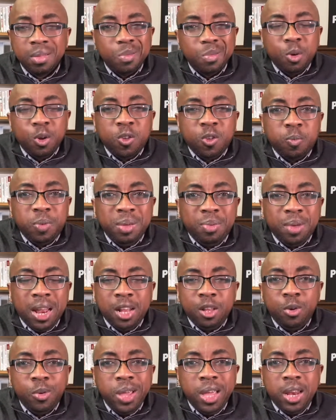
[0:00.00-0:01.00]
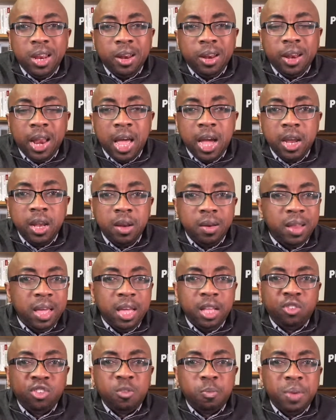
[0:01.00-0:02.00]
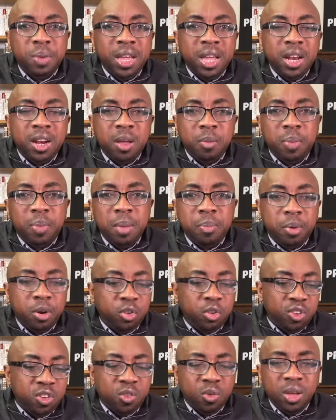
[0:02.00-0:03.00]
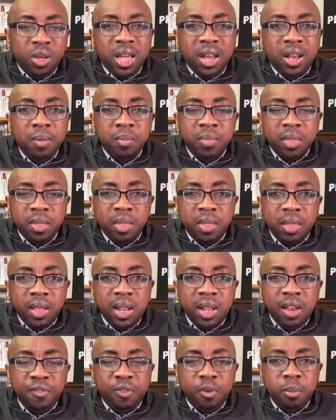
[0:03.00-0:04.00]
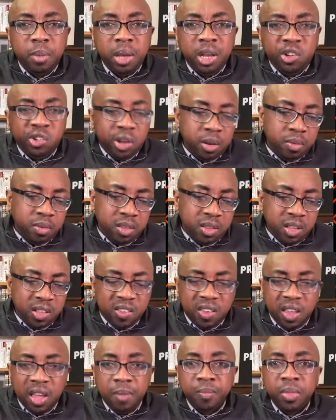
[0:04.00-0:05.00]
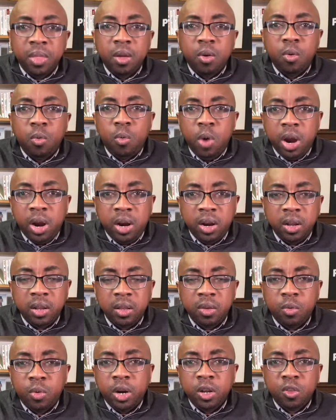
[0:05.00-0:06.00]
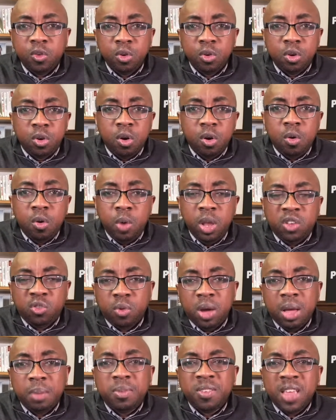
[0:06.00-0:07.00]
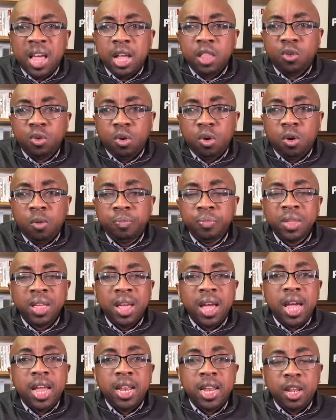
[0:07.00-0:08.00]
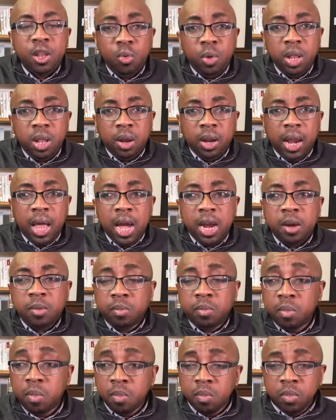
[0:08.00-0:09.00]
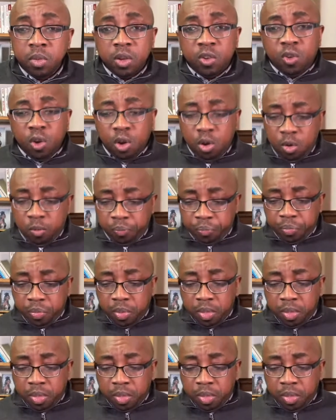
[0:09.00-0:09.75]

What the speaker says: Most people are doing it online. They just picking up a paper just to get the information. They say where to go, which website to go, and they do it online. So